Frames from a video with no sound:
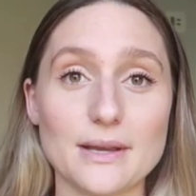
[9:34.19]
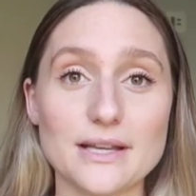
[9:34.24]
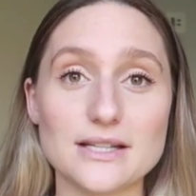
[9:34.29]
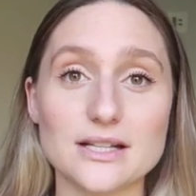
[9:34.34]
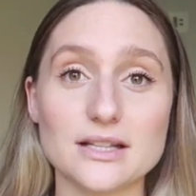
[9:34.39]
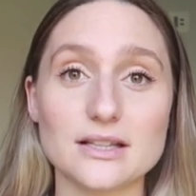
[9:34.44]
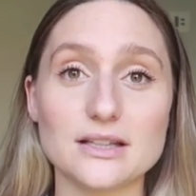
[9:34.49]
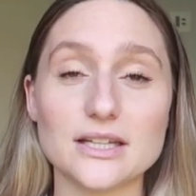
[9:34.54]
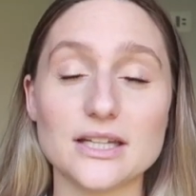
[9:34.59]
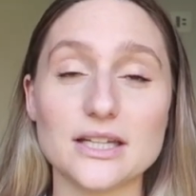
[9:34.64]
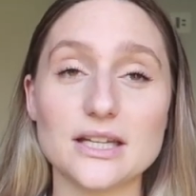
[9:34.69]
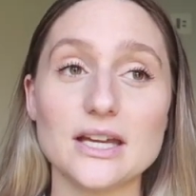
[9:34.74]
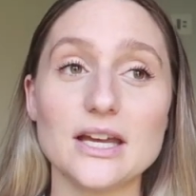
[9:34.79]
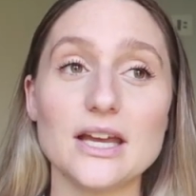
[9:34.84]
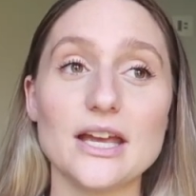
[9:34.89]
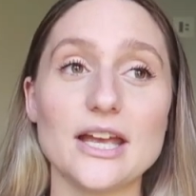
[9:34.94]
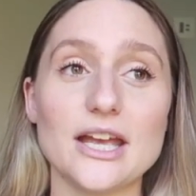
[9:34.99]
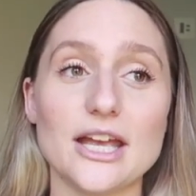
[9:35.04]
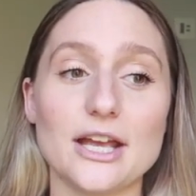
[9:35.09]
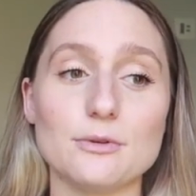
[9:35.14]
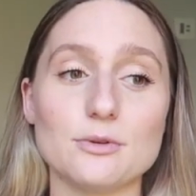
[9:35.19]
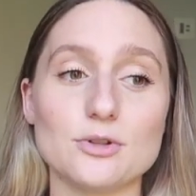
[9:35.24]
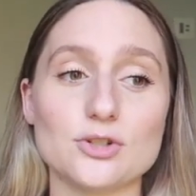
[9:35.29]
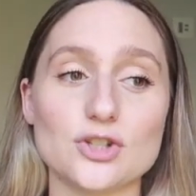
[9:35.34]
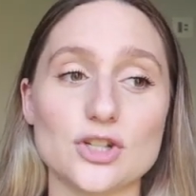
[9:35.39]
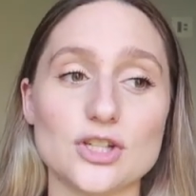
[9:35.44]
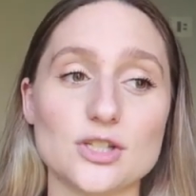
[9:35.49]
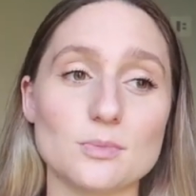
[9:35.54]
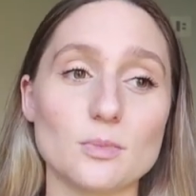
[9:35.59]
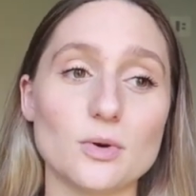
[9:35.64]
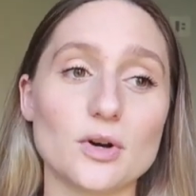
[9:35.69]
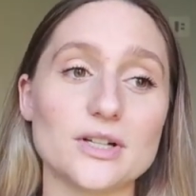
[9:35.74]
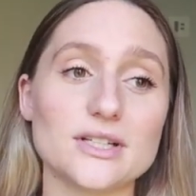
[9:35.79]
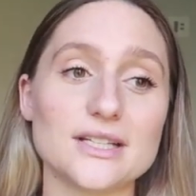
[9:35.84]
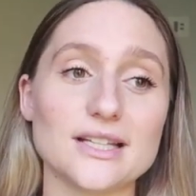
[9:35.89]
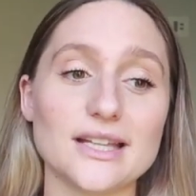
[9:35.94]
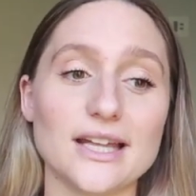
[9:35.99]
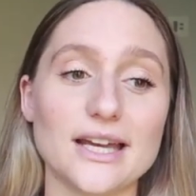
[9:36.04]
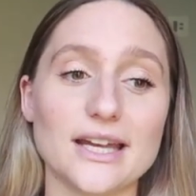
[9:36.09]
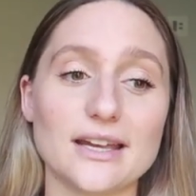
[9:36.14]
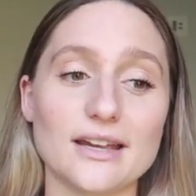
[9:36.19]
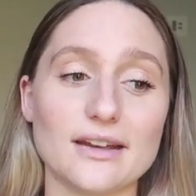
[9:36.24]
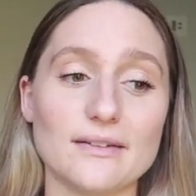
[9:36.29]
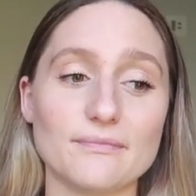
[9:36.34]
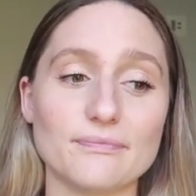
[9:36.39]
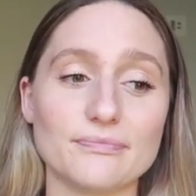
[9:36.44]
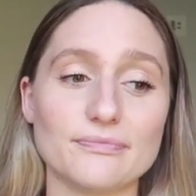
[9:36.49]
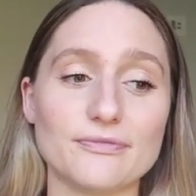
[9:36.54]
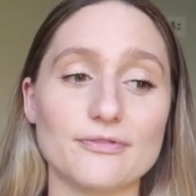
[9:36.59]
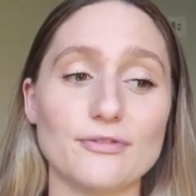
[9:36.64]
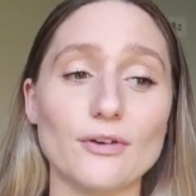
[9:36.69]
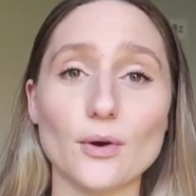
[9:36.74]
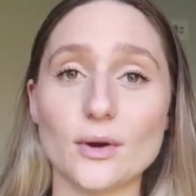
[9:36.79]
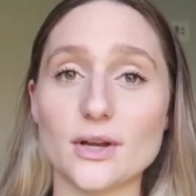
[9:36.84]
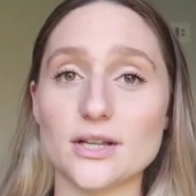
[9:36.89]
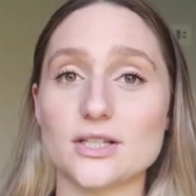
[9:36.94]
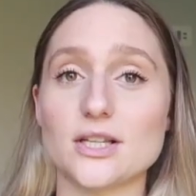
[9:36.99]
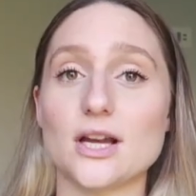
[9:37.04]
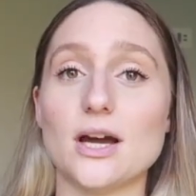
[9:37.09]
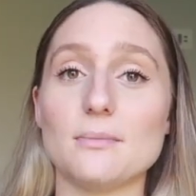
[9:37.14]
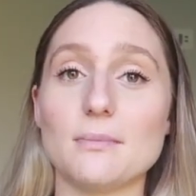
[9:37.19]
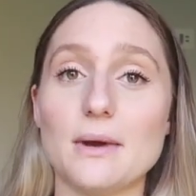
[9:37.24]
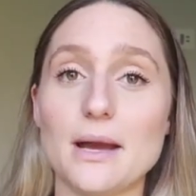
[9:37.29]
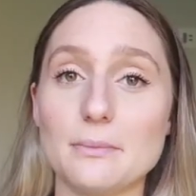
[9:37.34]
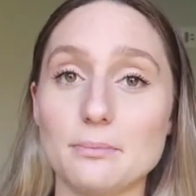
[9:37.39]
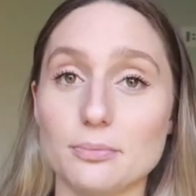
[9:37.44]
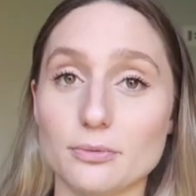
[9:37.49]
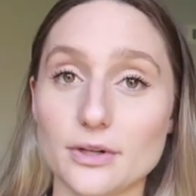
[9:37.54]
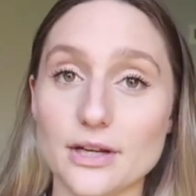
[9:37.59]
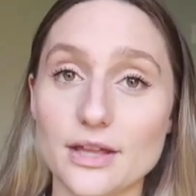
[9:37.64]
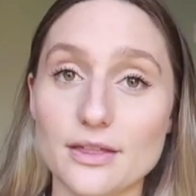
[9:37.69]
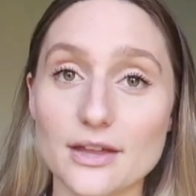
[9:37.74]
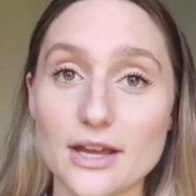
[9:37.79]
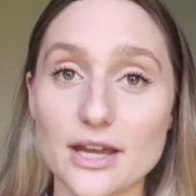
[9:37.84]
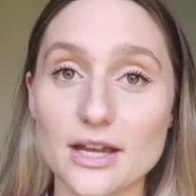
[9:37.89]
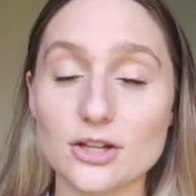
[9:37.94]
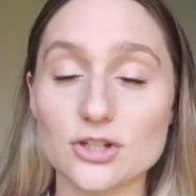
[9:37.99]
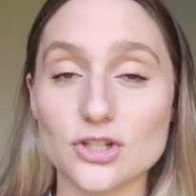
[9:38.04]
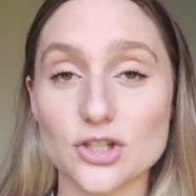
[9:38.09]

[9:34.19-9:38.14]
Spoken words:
Basically, it was just more to like focus on my breathing.